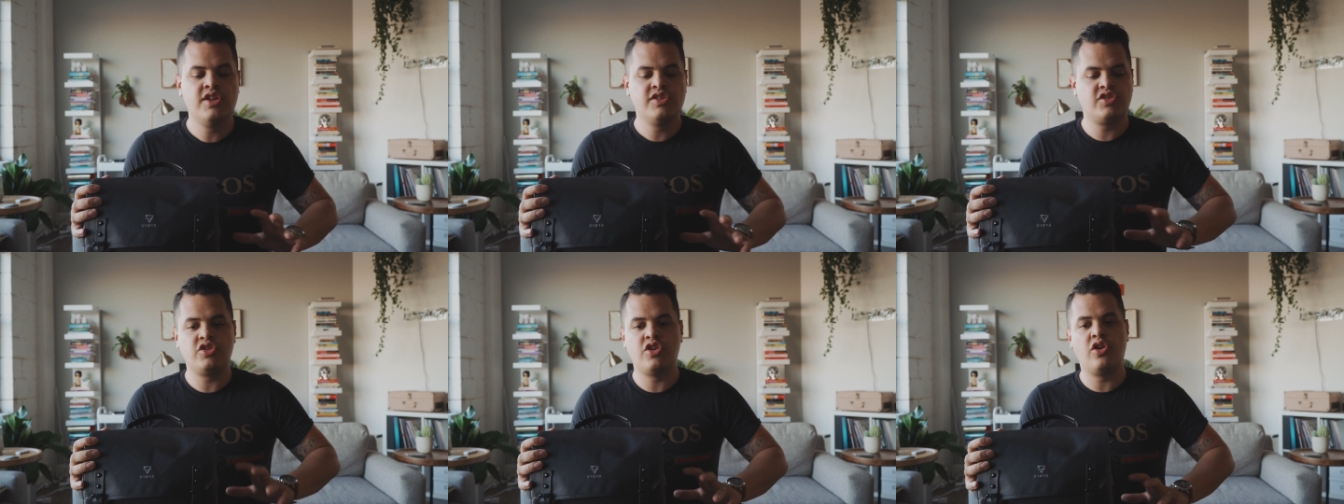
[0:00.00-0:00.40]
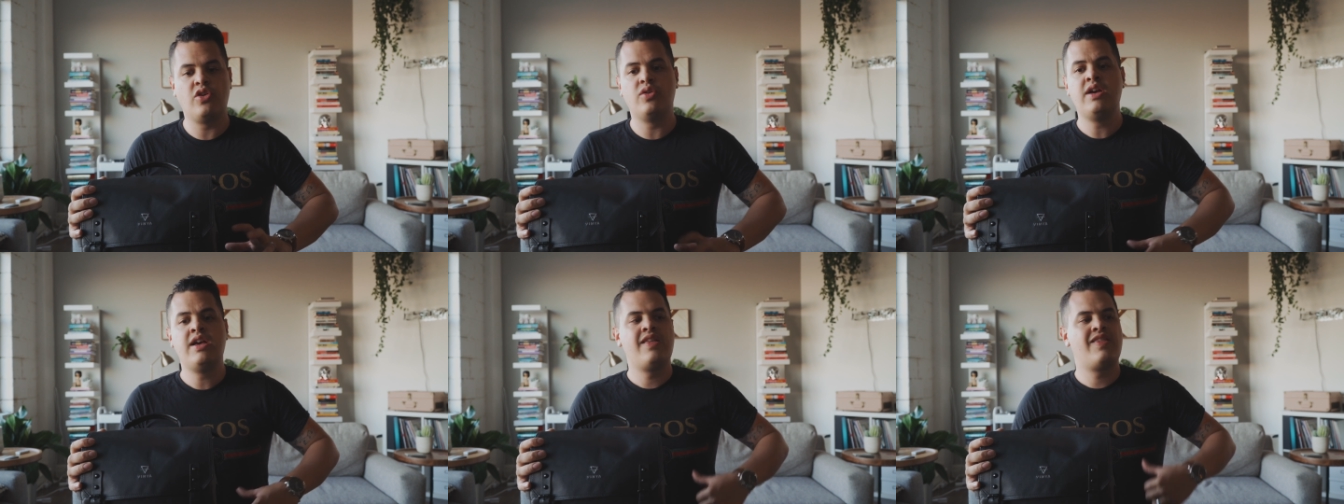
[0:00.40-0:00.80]
to
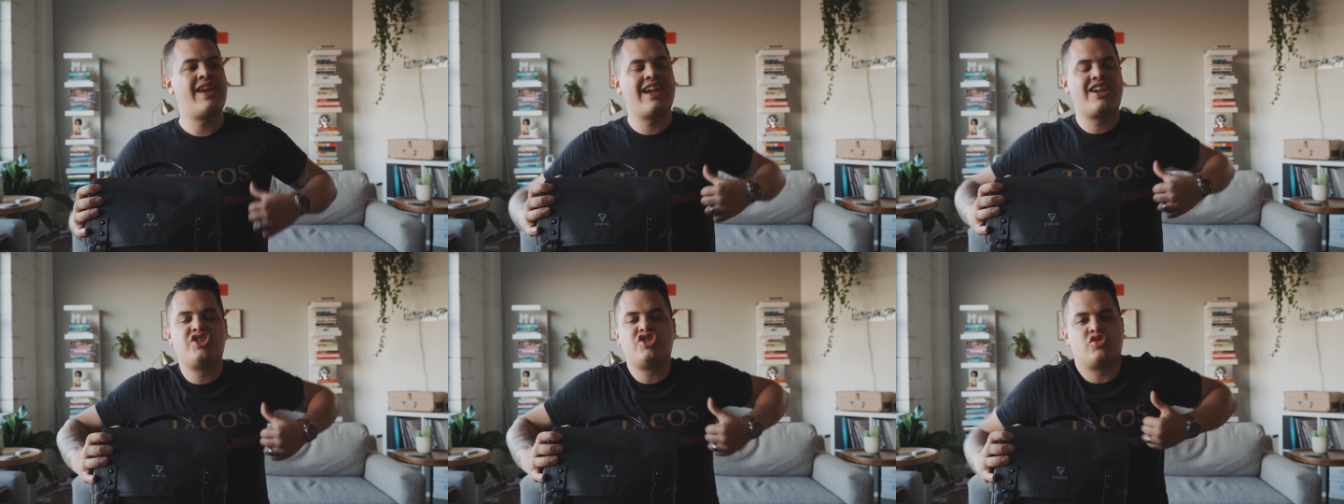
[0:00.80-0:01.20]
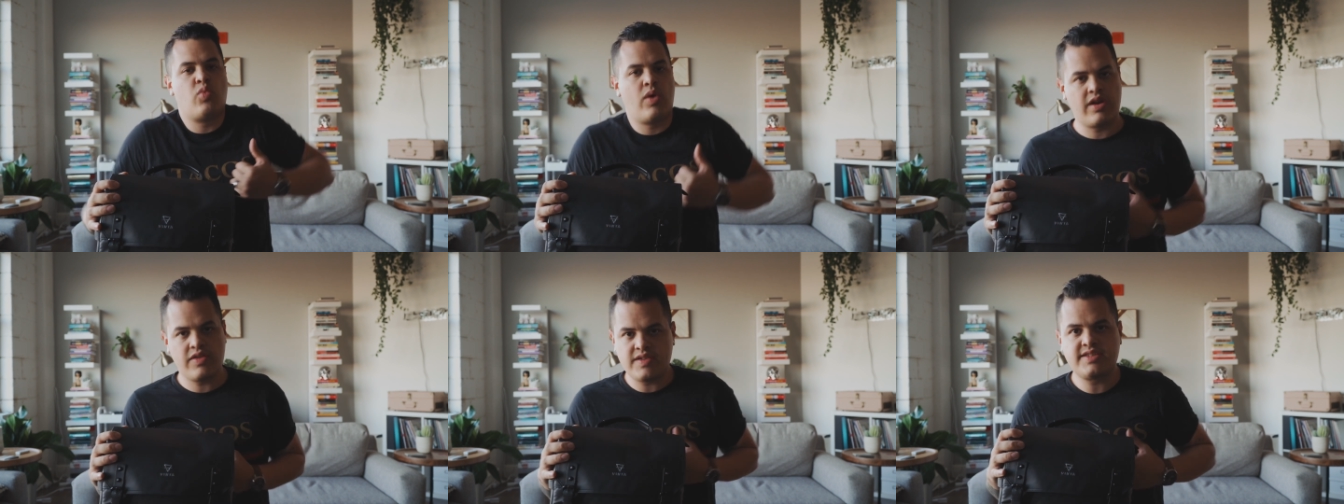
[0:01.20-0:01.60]
know that I can just
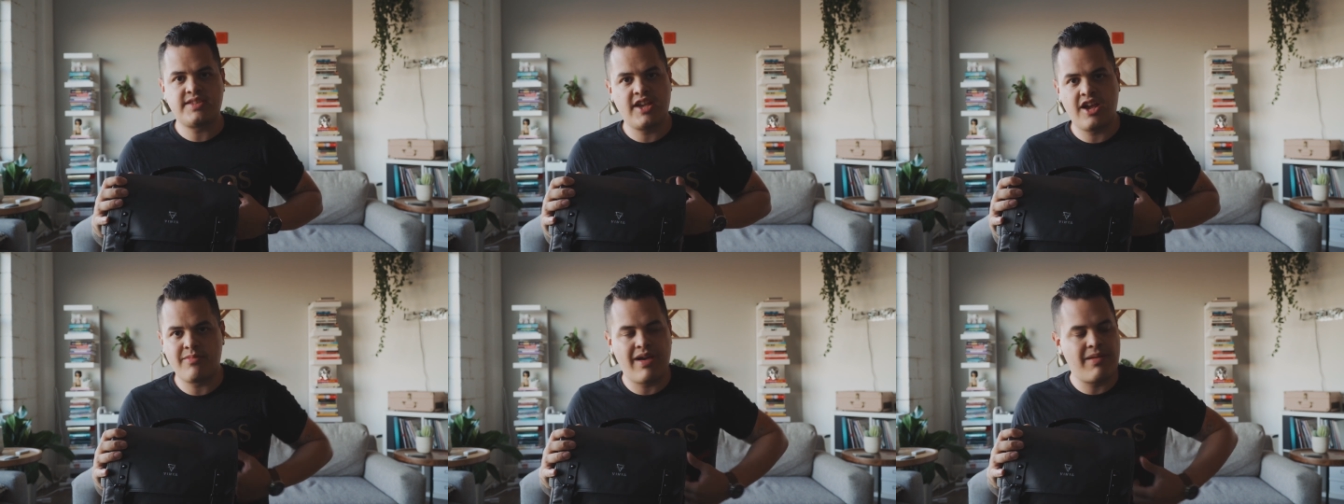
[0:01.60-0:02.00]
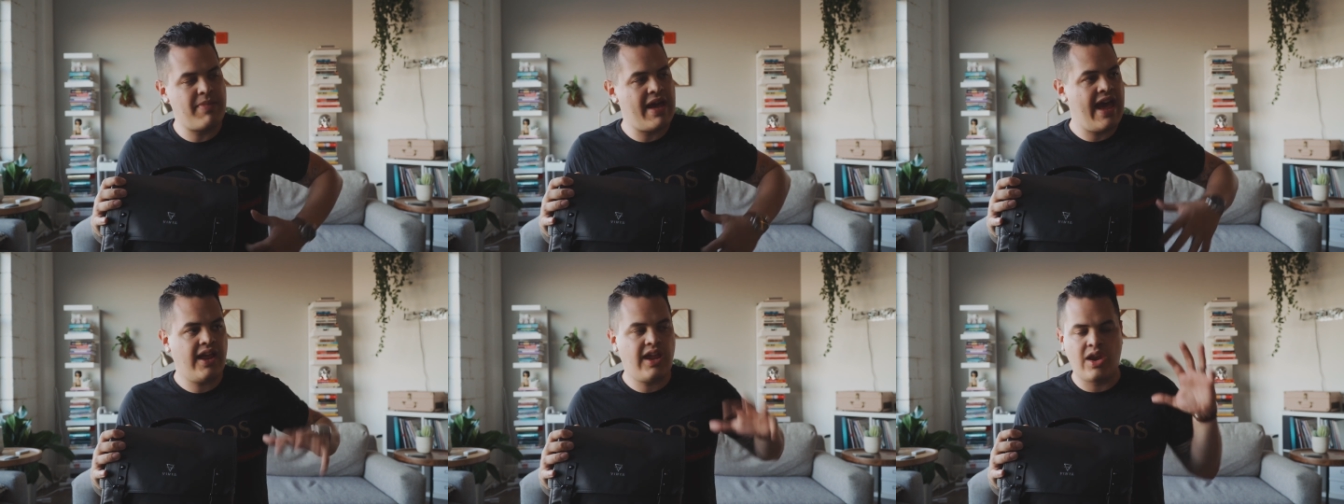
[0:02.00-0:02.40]
wear this thing on my
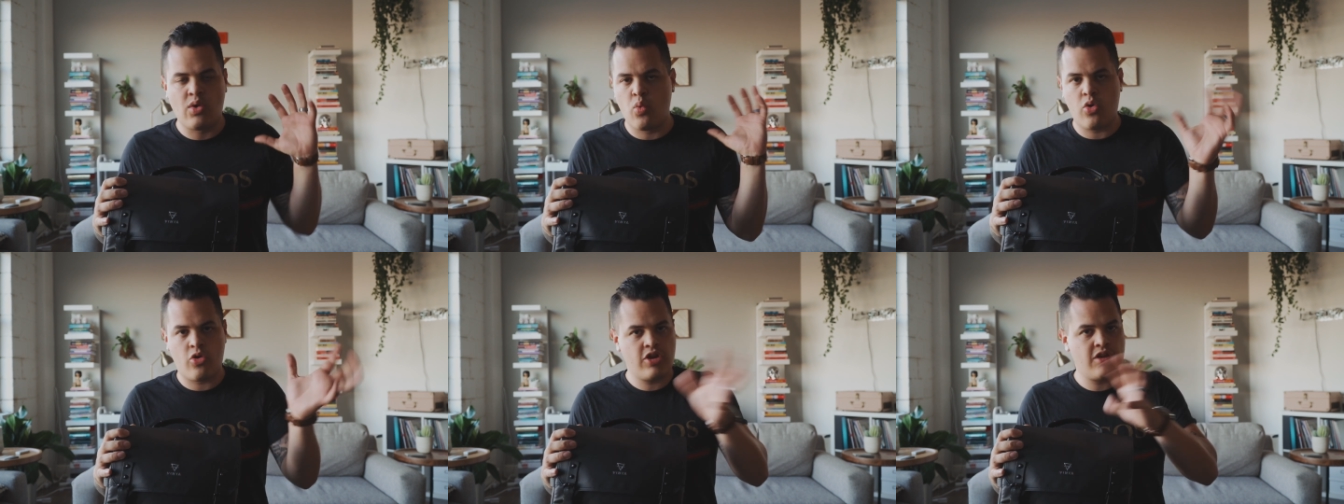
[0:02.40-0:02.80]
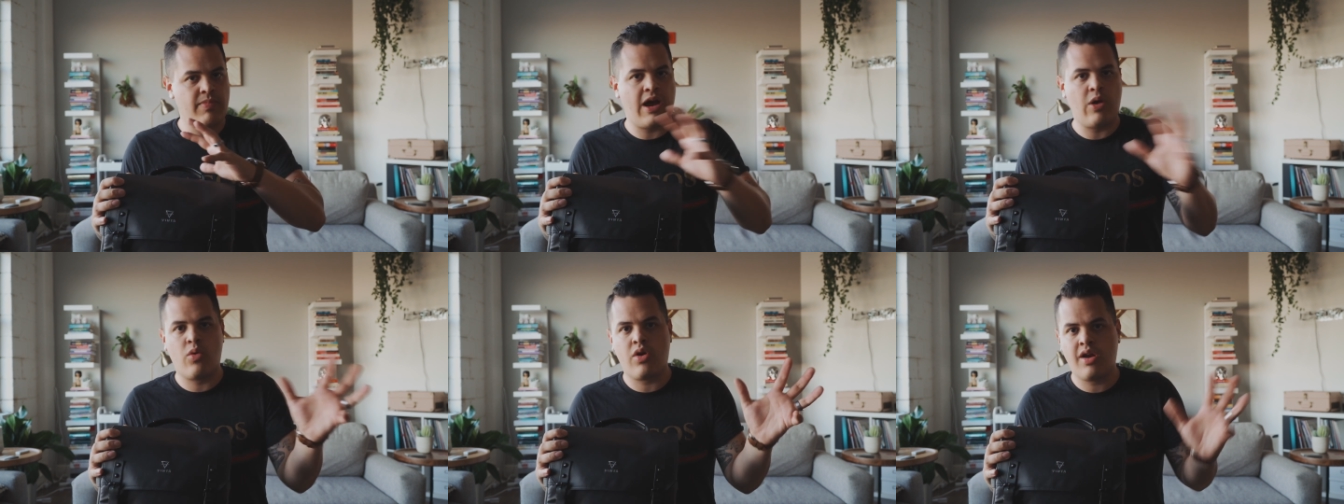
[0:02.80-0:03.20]
bag and worry
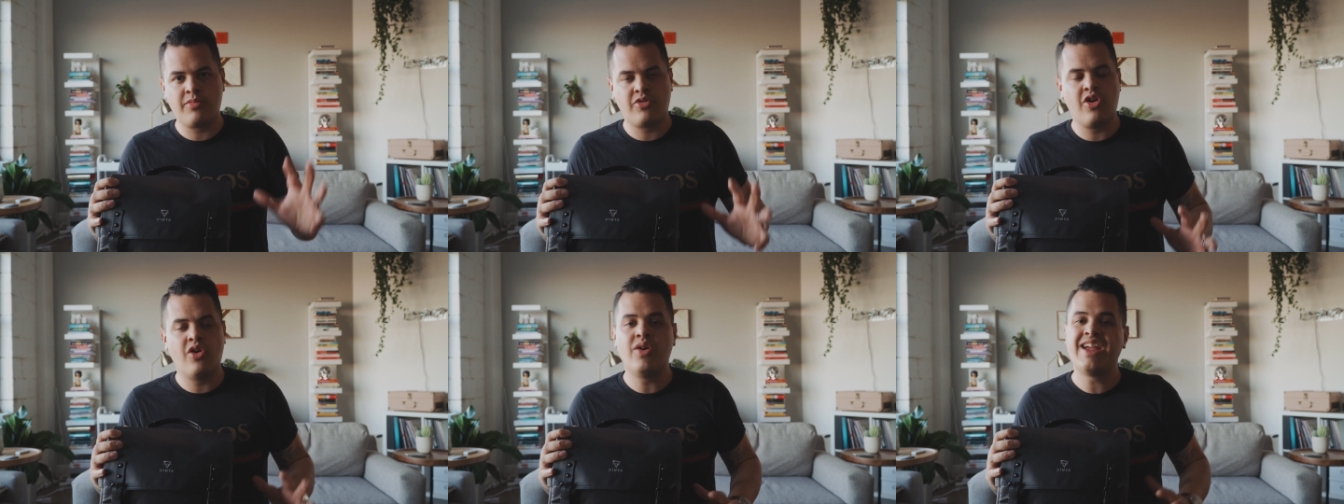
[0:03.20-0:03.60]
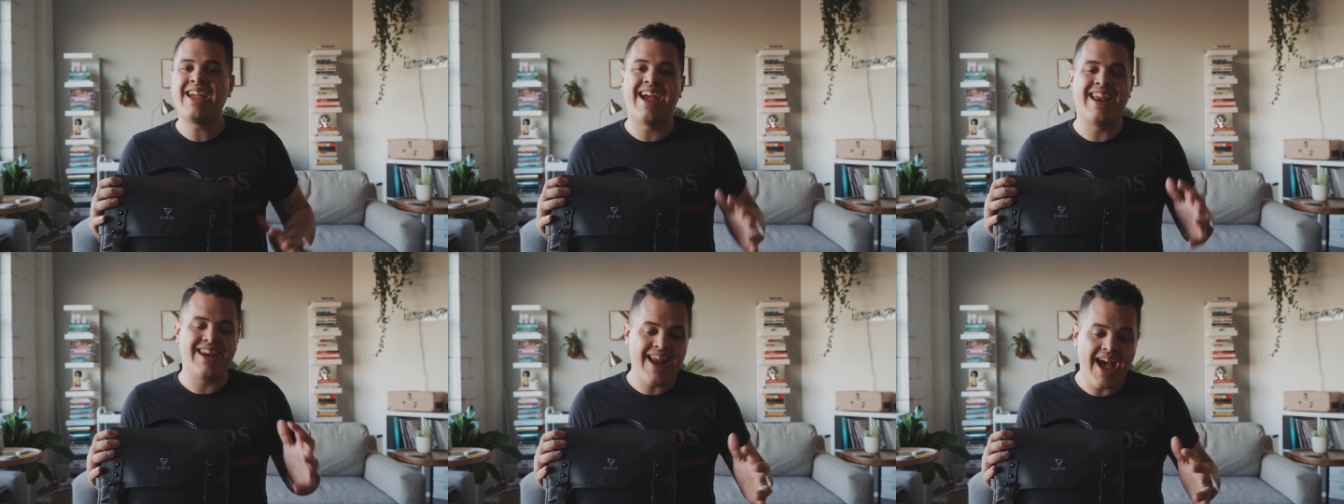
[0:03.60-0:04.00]
about where I'm
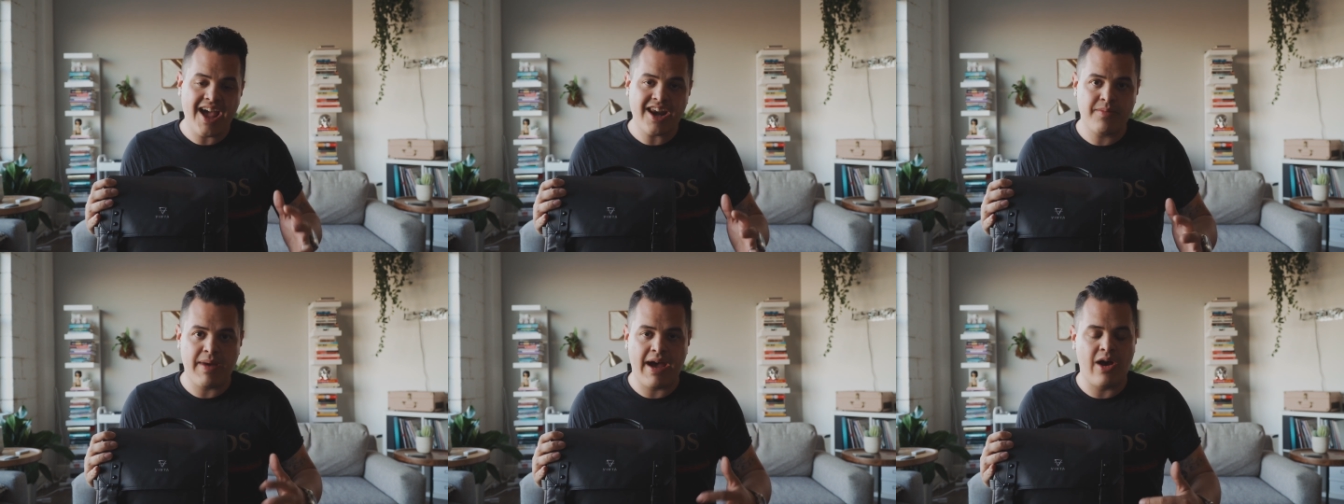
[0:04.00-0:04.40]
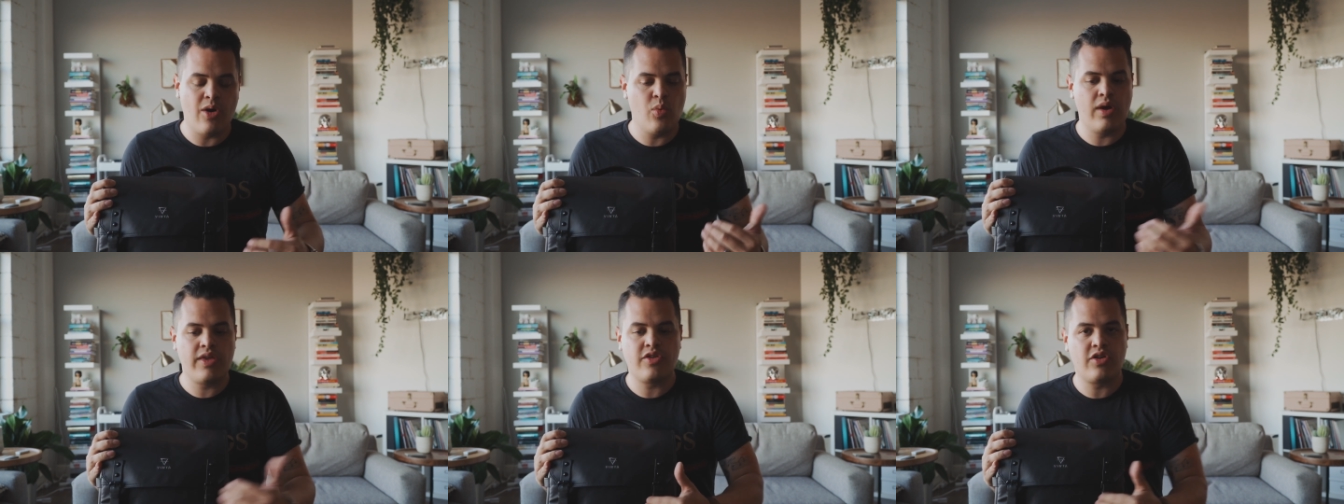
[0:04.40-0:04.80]
going and not
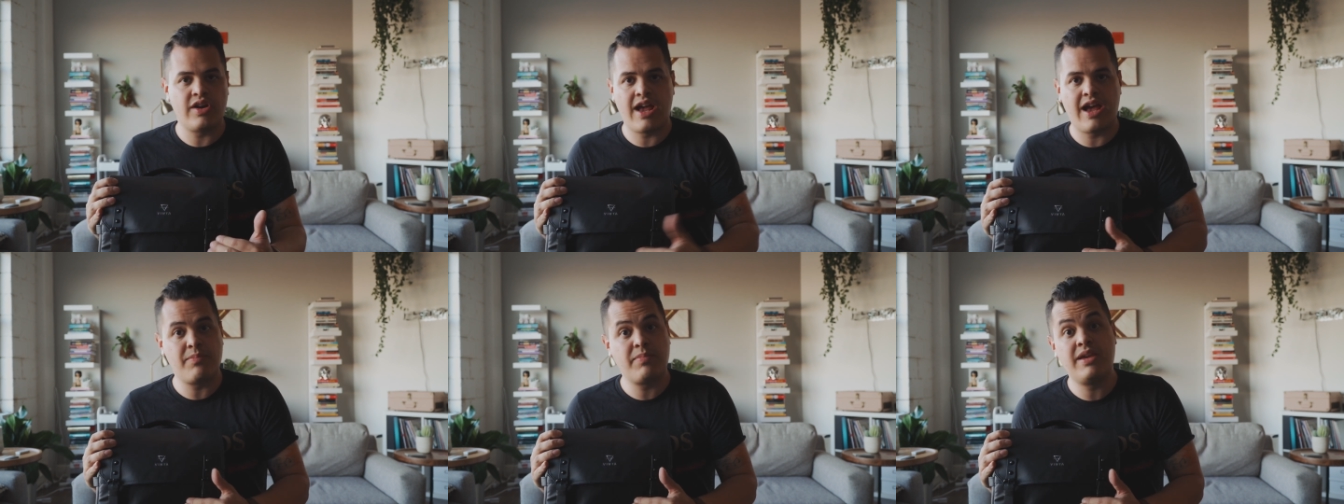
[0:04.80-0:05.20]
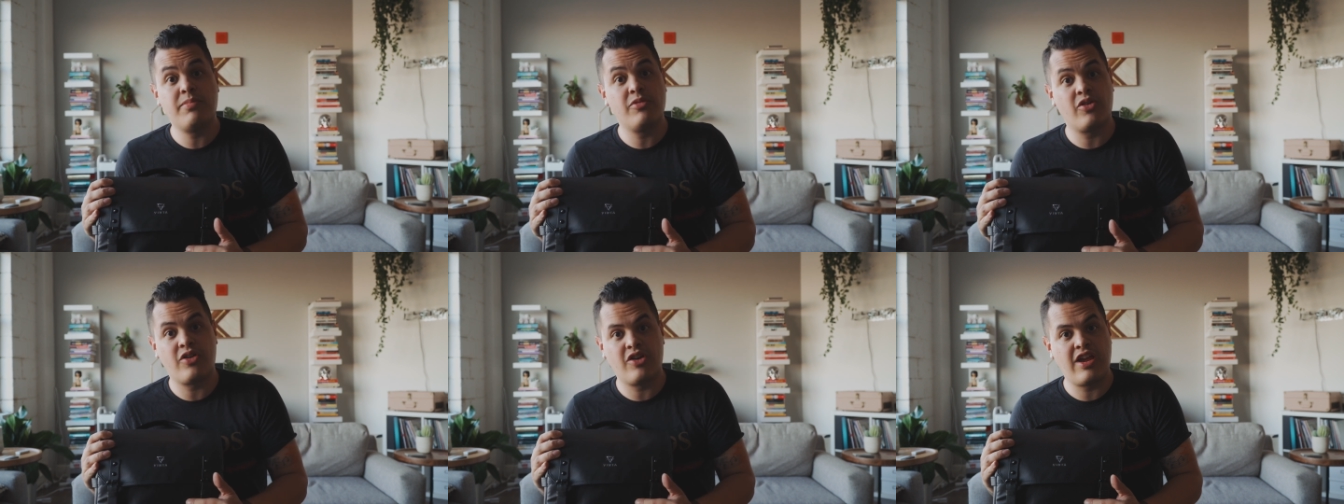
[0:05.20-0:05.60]
about whether or not
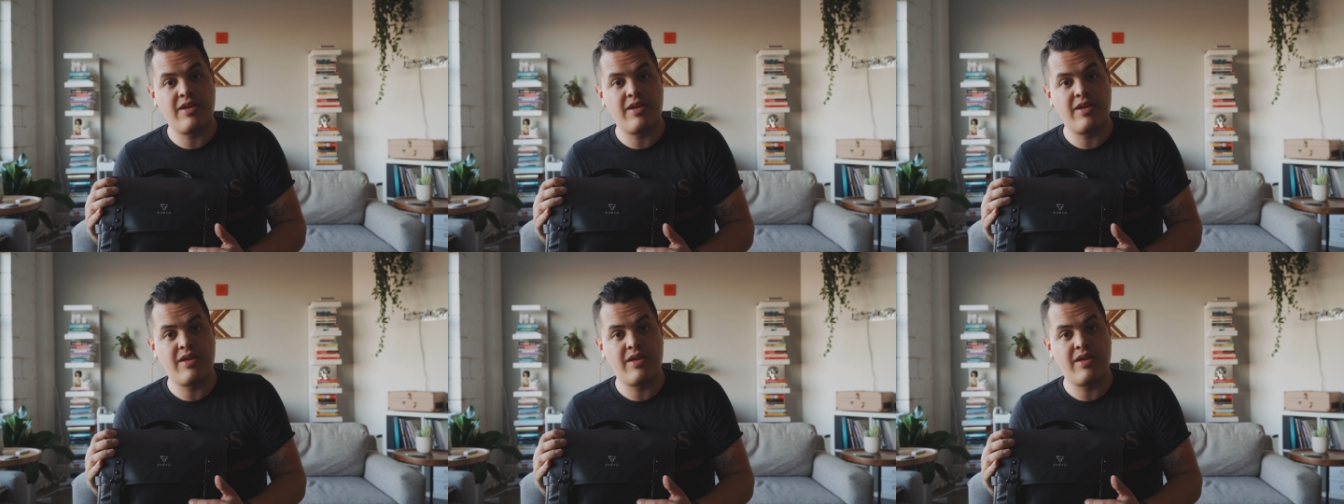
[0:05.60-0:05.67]
people are